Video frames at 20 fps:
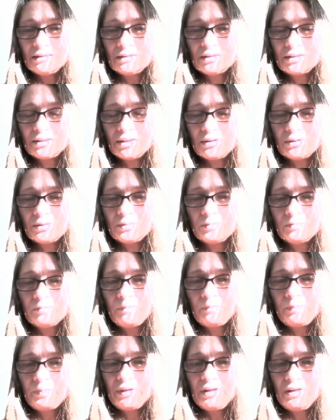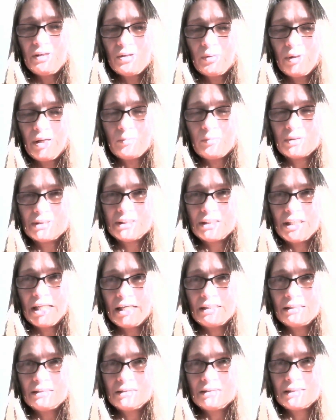So, it was
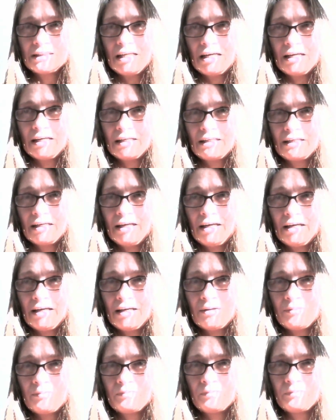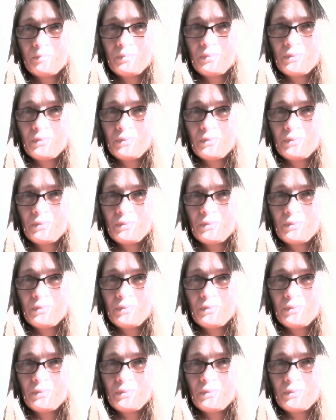things like I